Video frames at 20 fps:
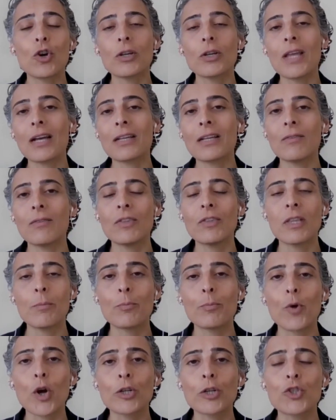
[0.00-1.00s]
connectivity
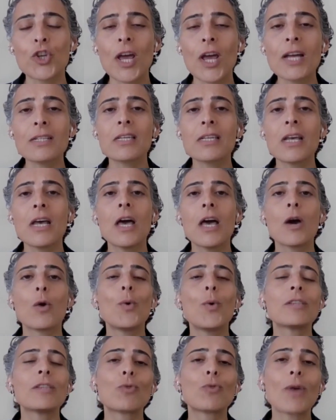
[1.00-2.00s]
project
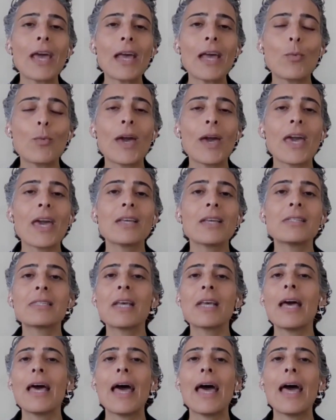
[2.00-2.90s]
with railways